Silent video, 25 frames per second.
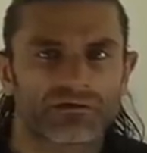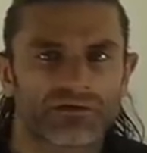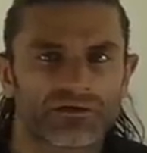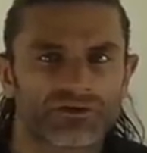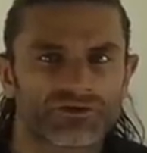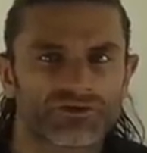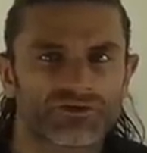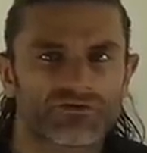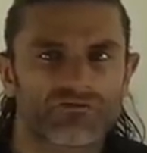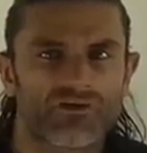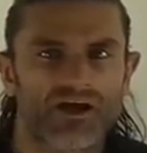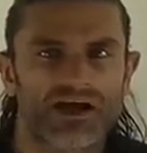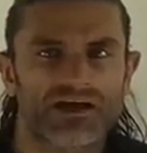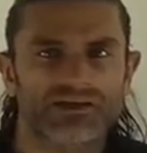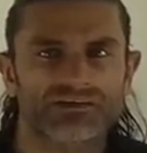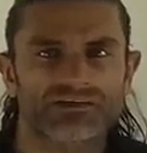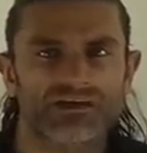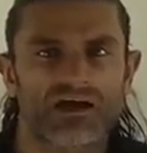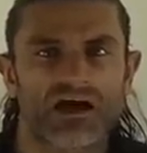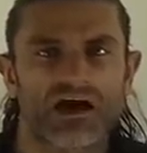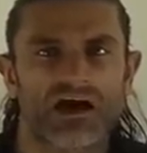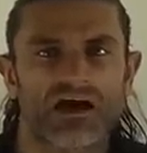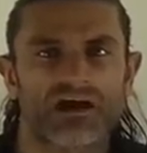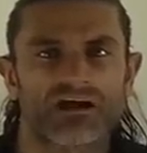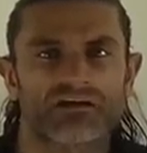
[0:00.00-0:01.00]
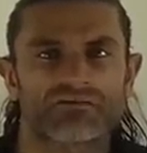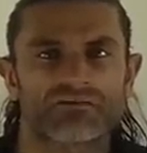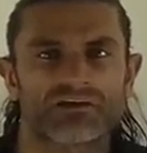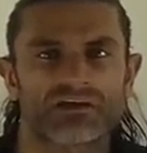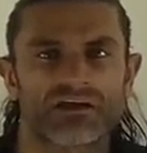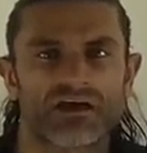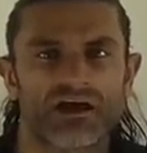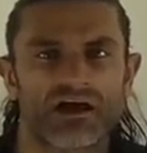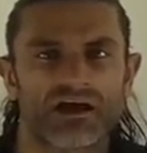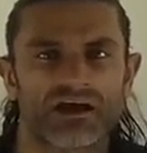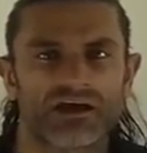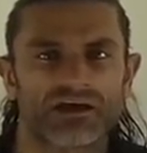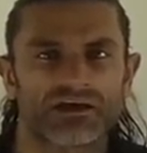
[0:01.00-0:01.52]
As you rise higher
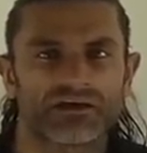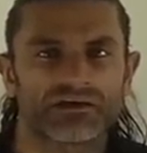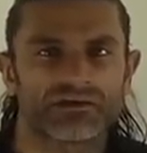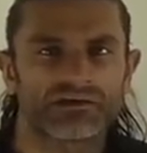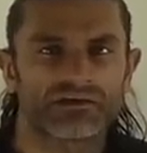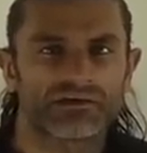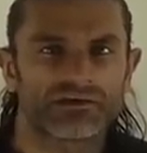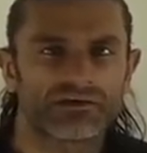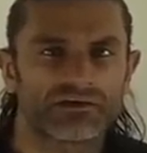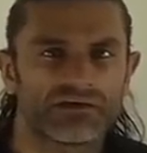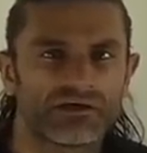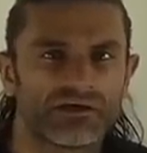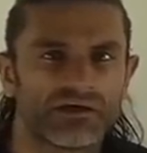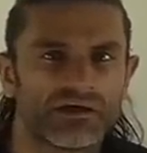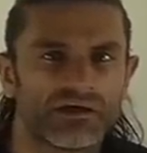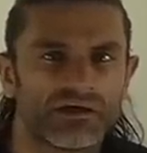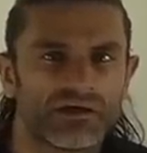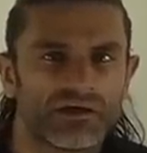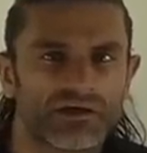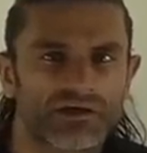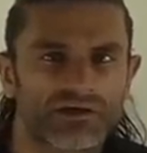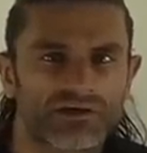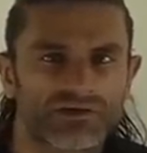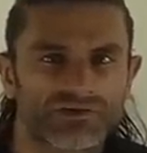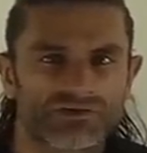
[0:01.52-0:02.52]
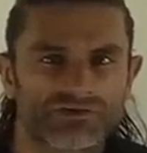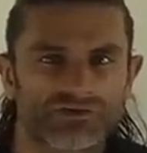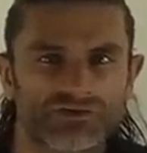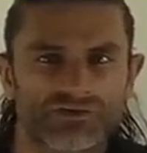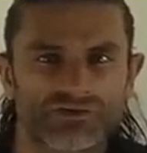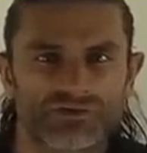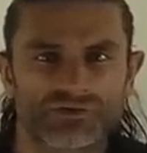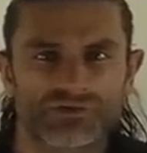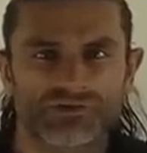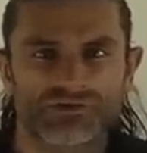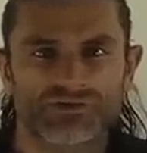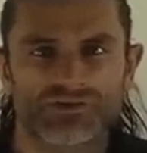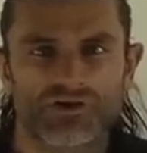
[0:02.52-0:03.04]
and higher until
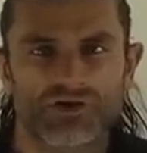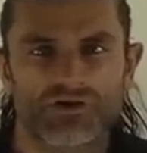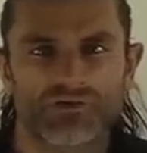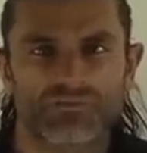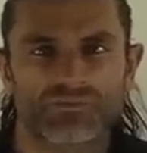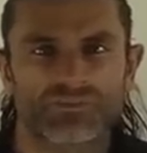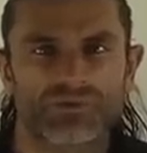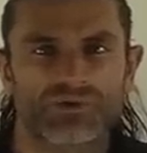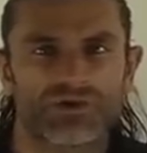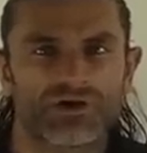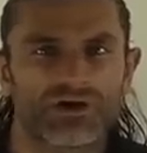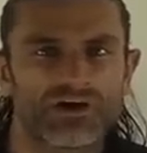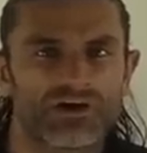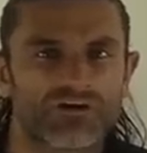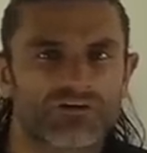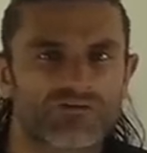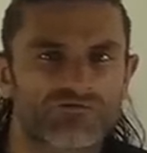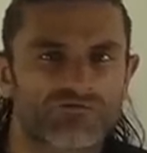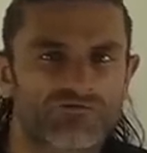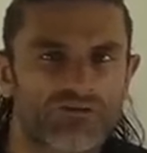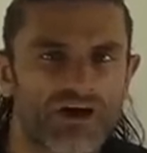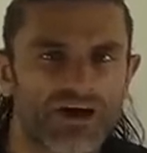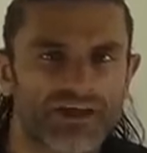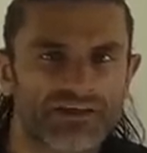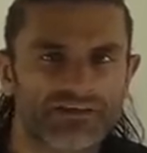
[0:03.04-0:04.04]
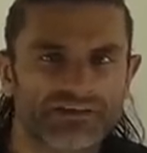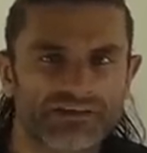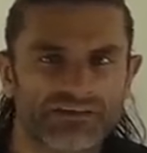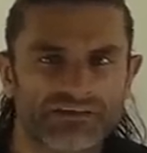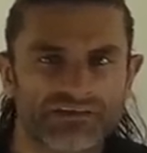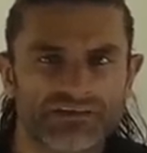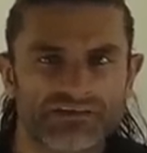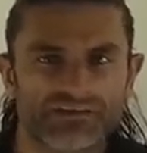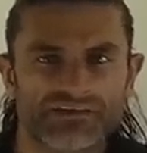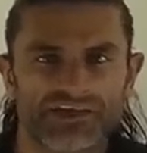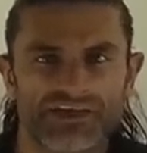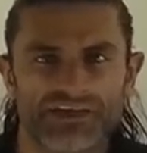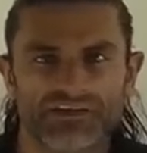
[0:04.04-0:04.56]
you stop right in
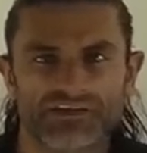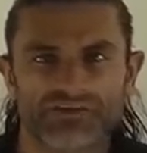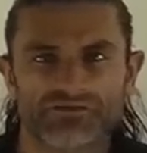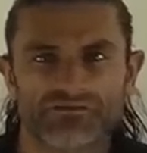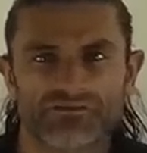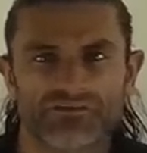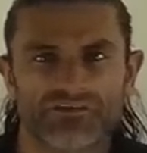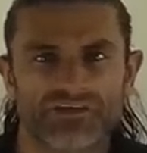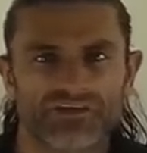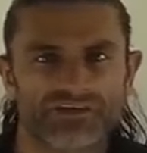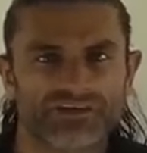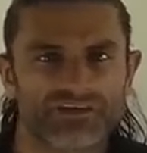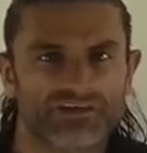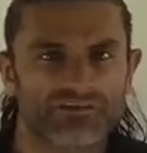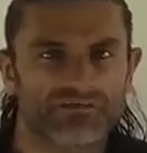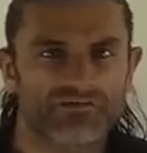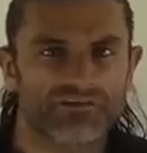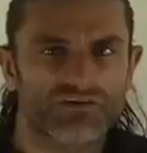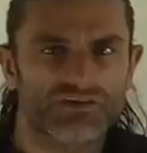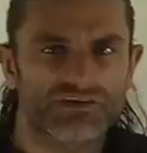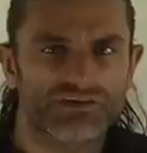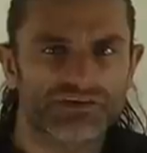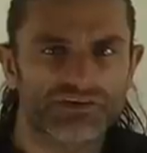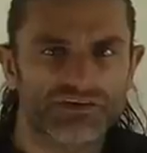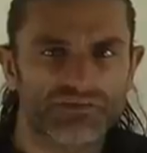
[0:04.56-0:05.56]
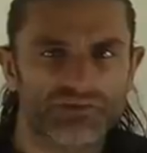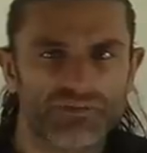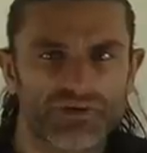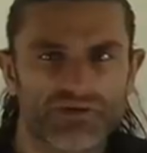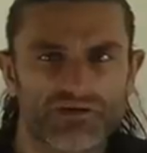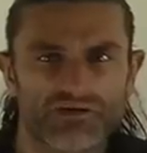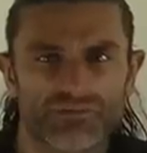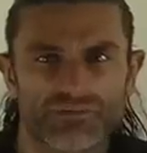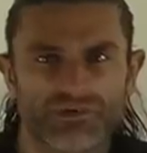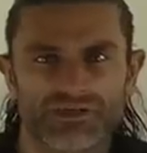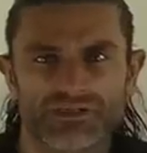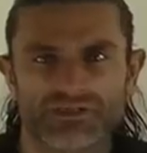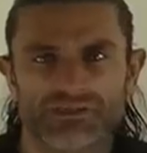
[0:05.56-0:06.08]
the center of this inverted
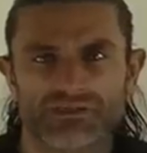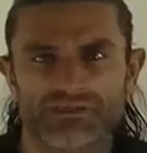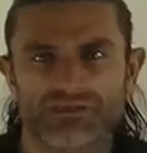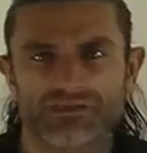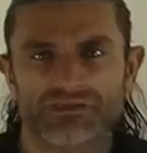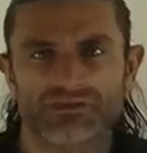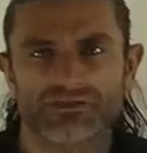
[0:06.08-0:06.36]
pyramid.